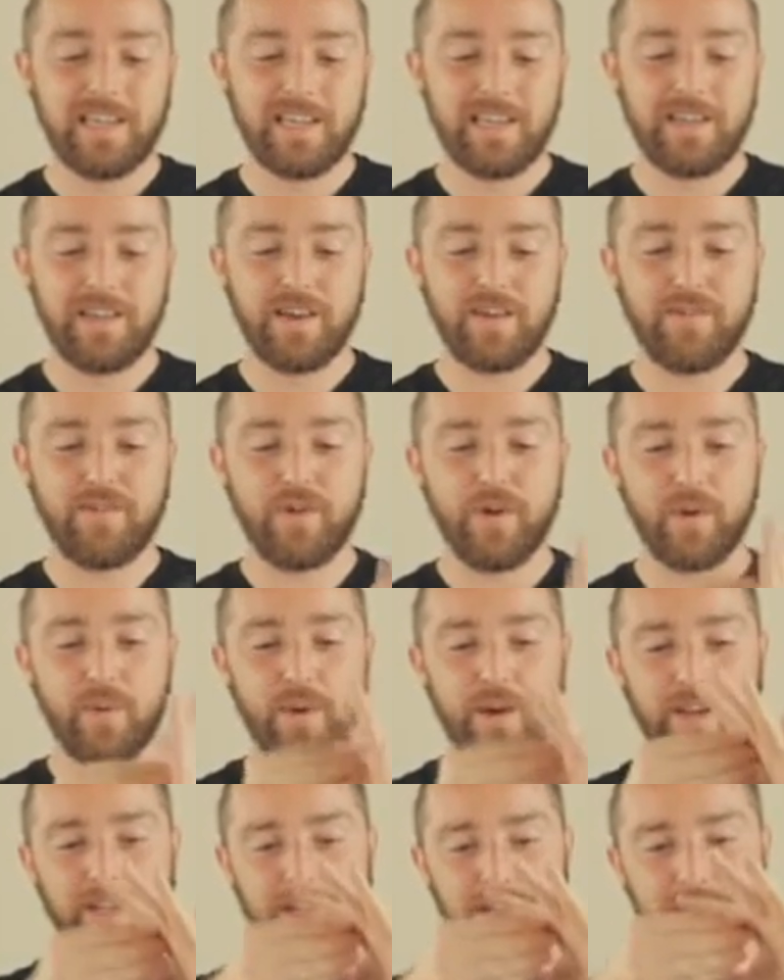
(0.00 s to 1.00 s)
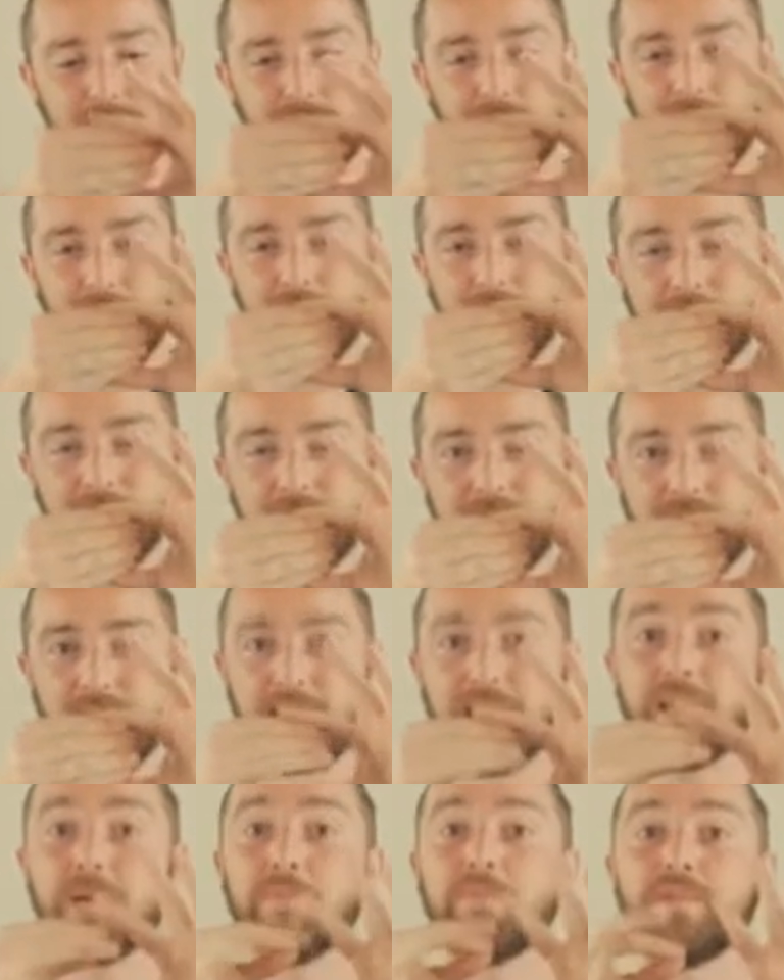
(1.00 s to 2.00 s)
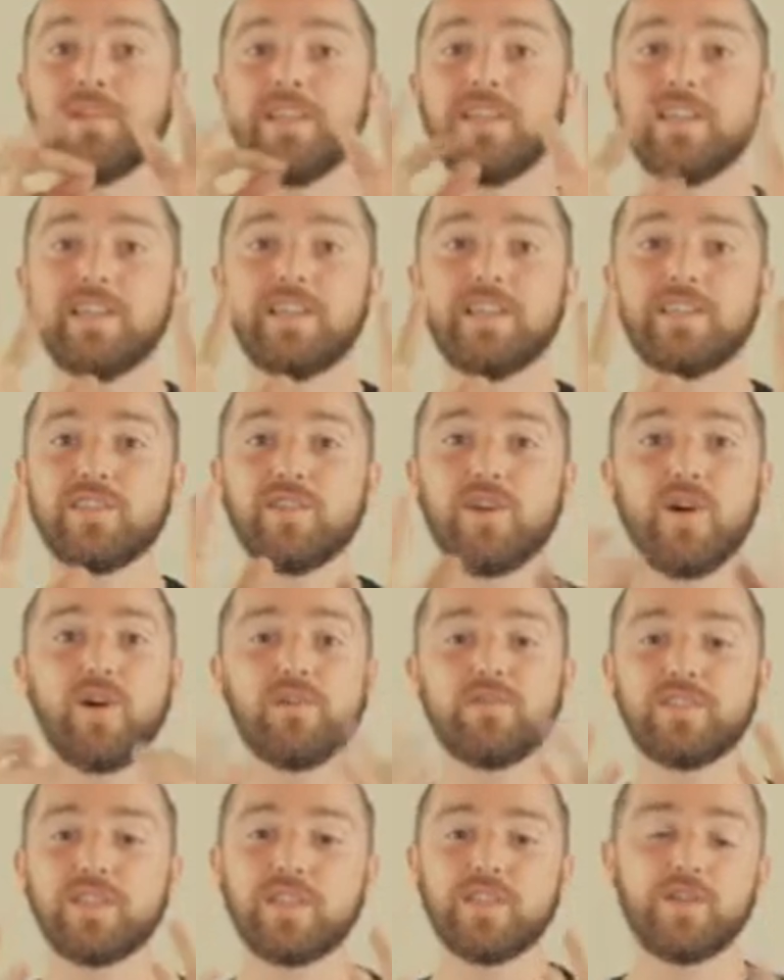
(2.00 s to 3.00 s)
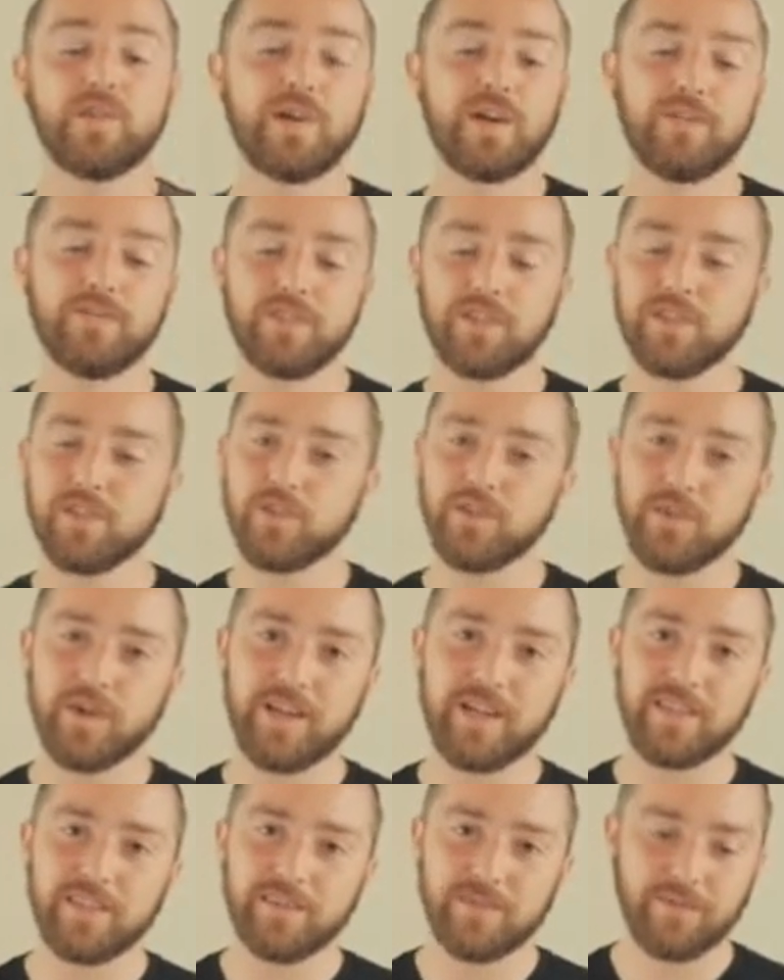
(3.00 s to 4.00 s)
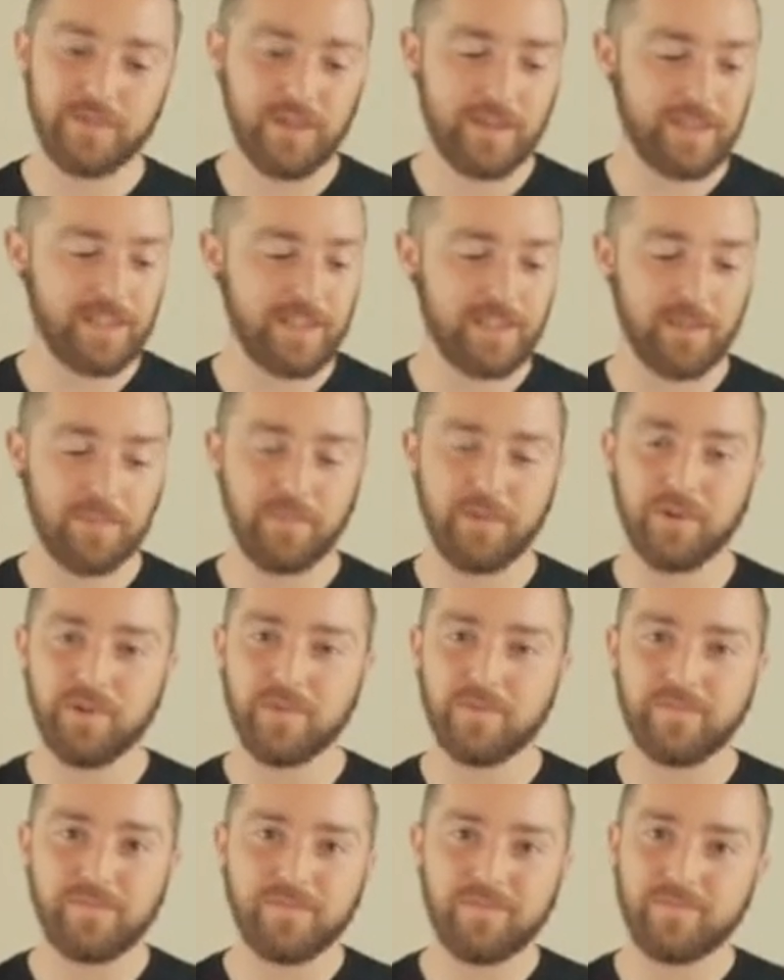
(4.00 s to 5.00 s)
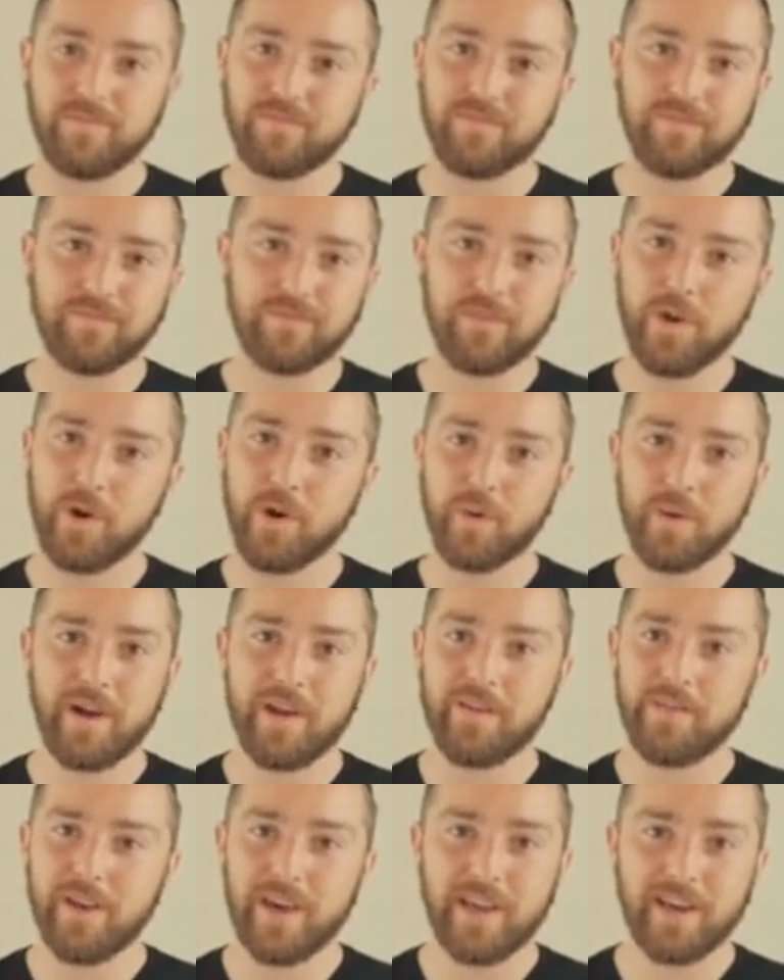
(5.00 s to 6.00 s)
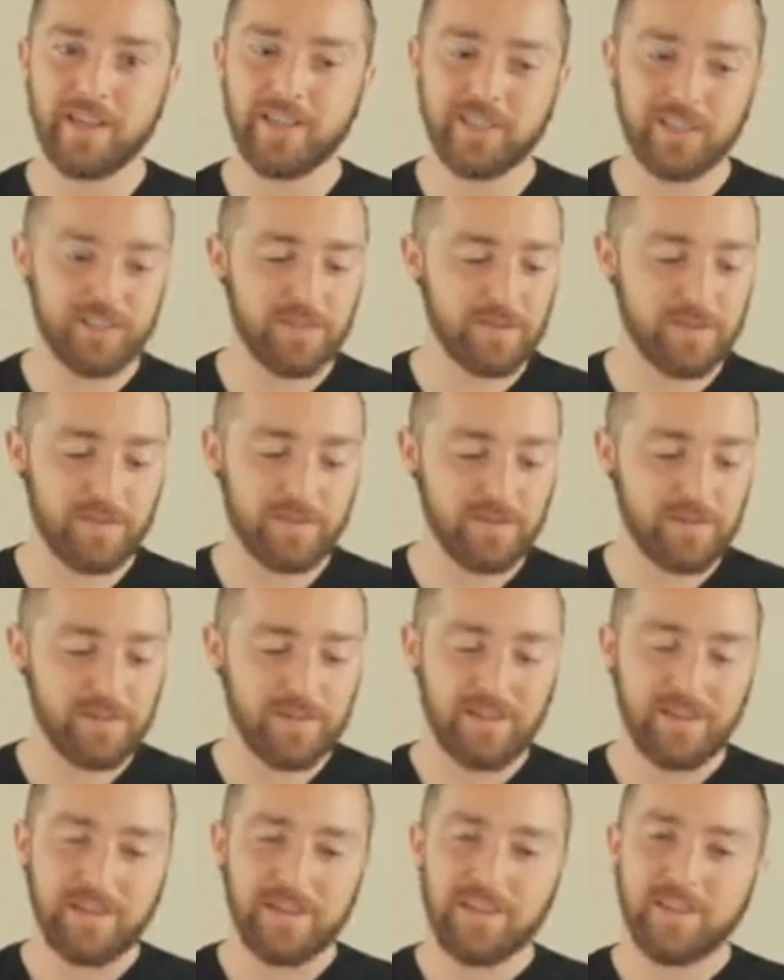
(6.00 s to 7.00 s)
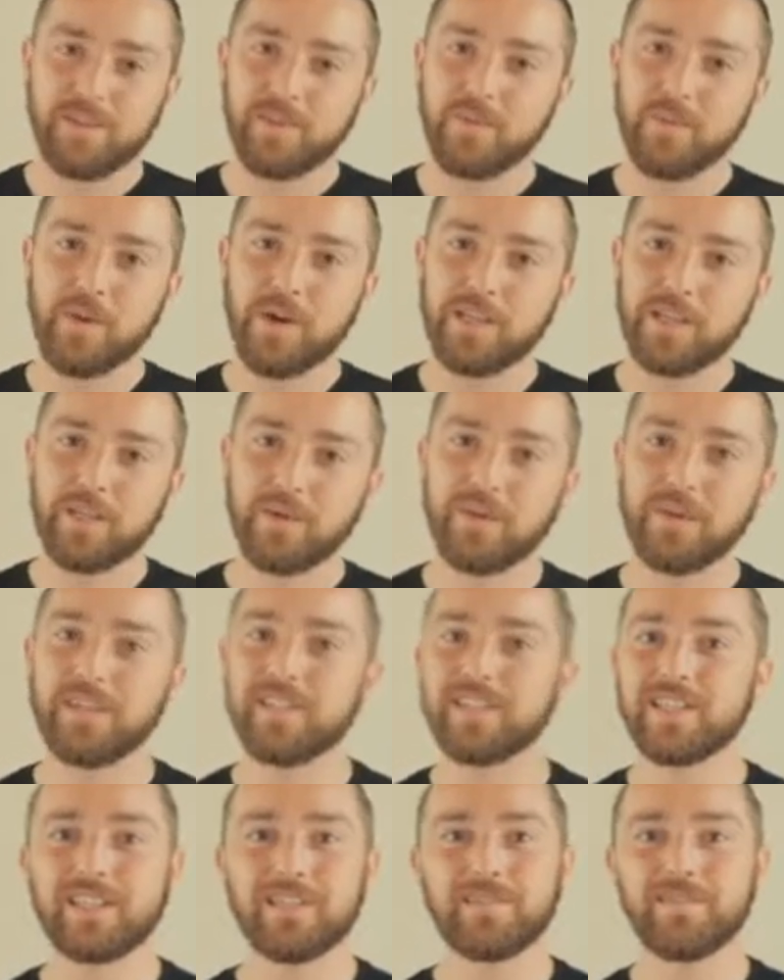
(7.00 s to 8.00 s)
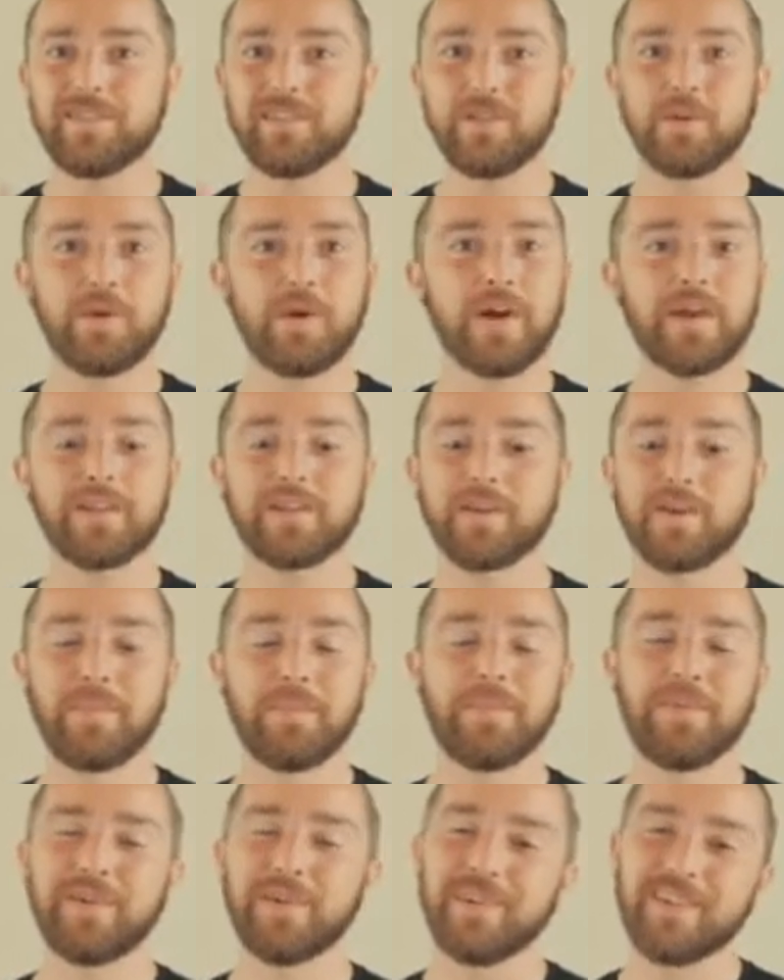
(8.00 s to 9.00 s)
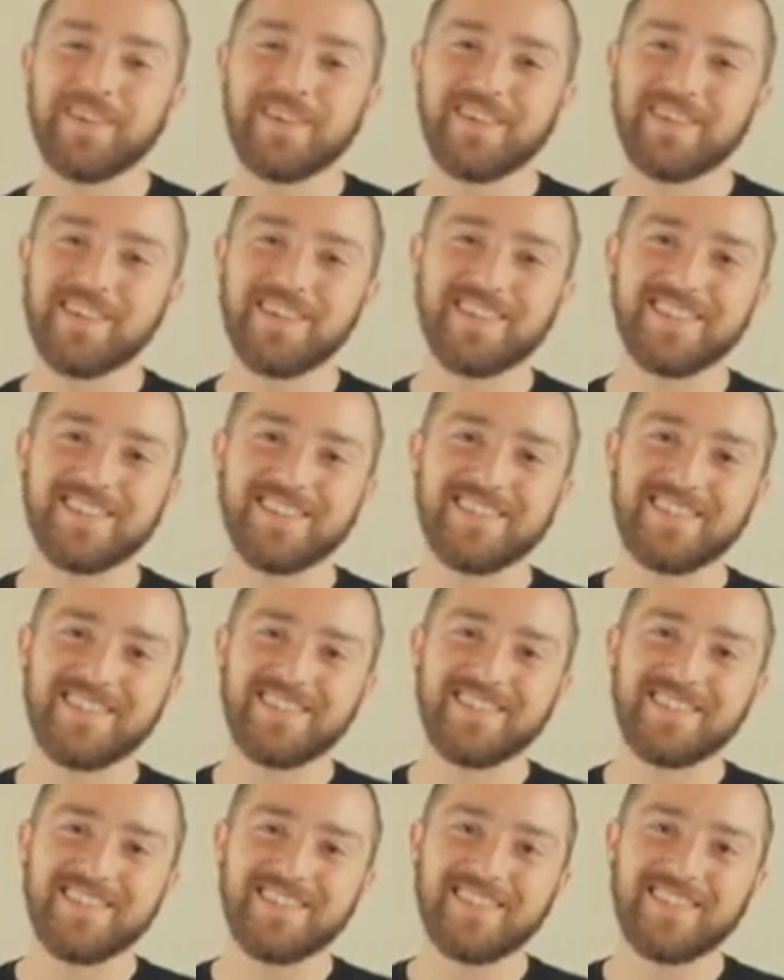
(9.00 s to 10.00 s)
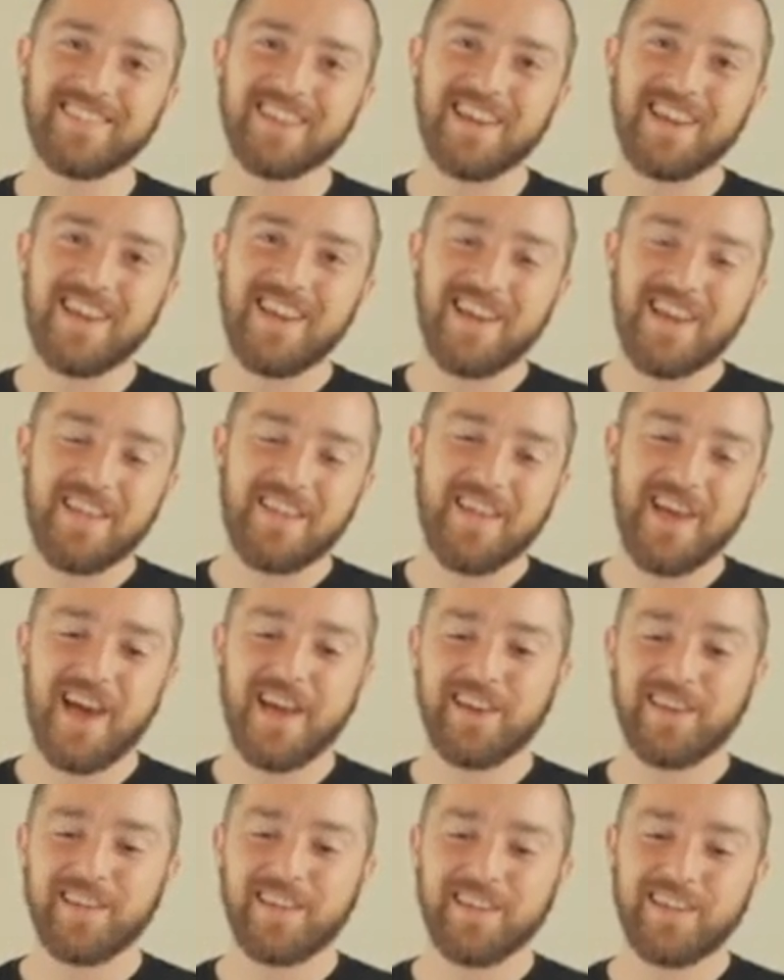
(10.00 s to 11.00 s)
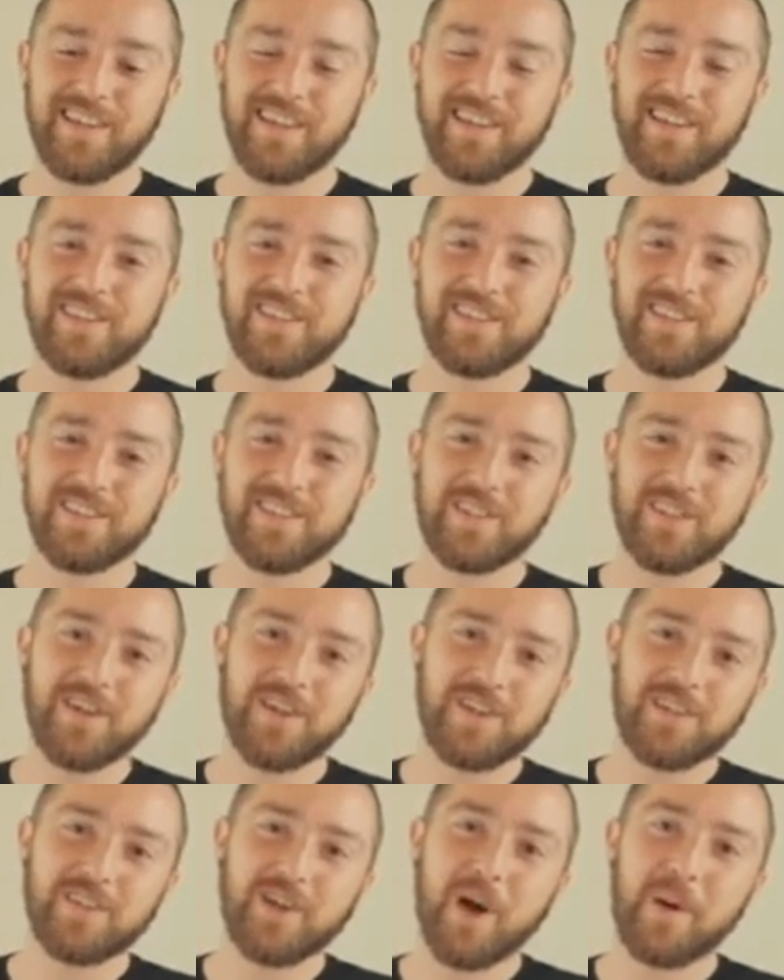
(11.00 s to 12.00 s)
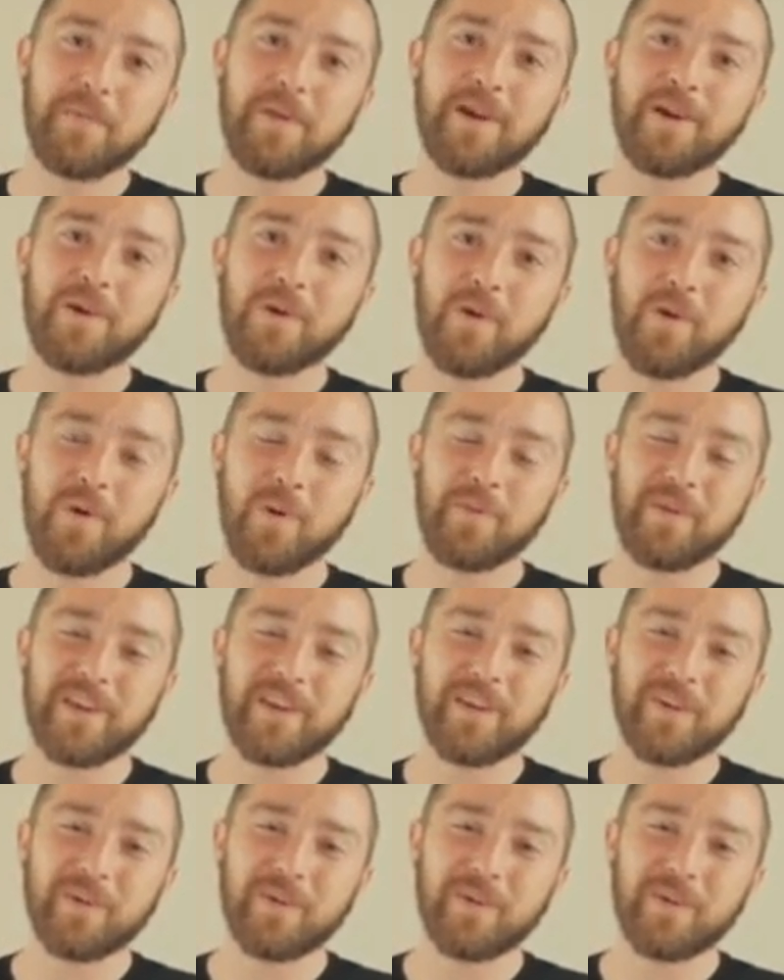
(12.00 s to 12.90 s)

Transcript: and therefore when it's done, it completely dissolves. And you have this great, very simple throw away, vanish. It's way too easy, and you end completely clean. That is atomic orbiting